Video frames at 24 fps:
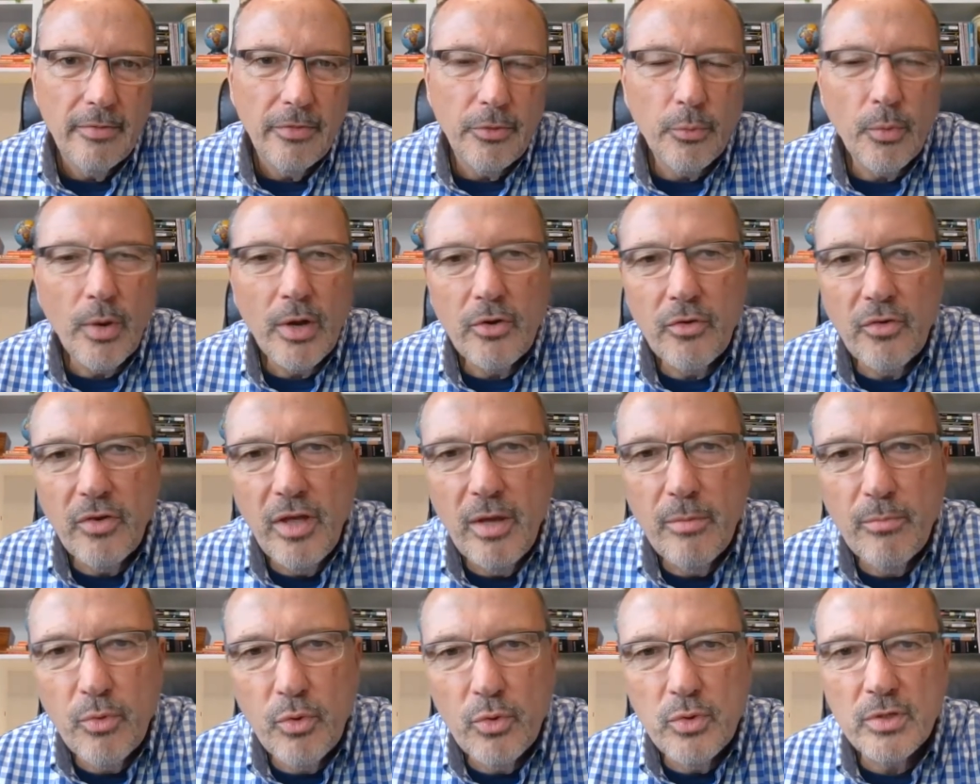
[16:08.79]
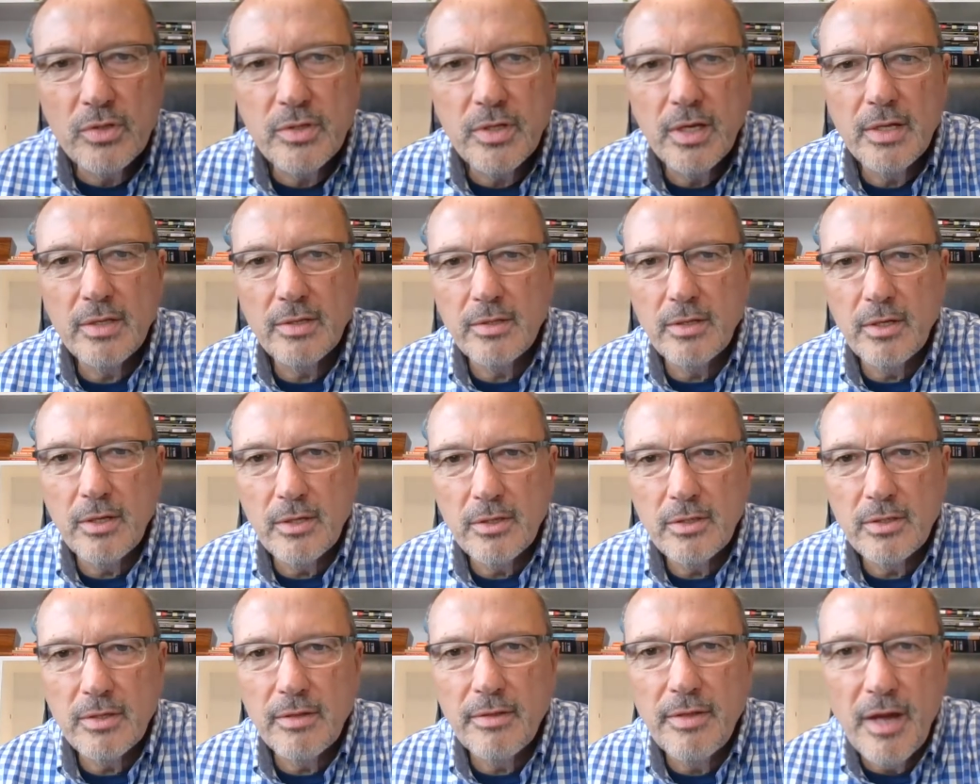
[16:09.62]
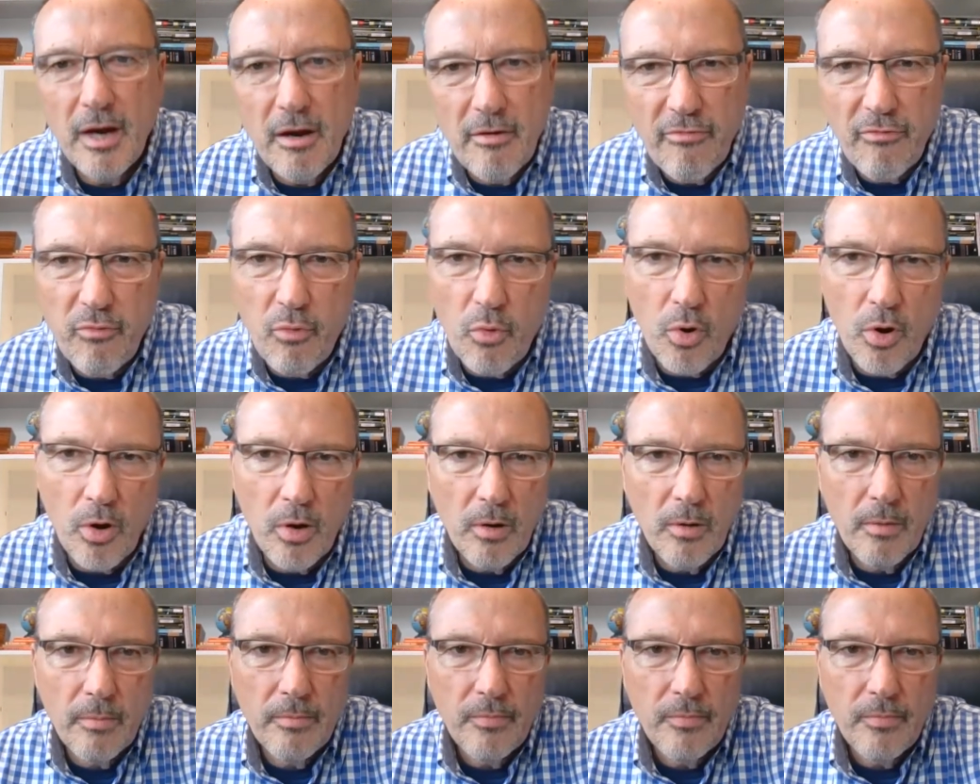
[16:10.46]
the writer of Hebrews says this Therefore,